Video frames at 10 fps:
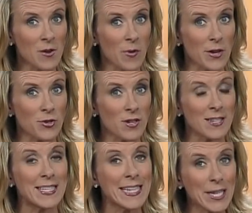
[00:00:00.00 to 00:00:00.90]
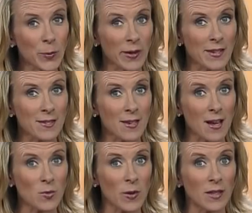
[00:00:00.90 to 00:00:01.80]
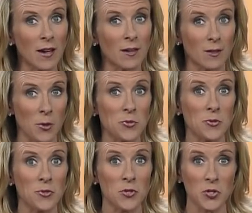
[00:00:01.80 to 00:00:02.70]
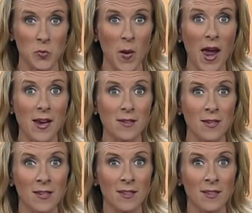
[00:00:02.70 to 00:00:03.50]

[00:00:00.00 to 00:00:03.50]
which decrease as we get closer to the debate.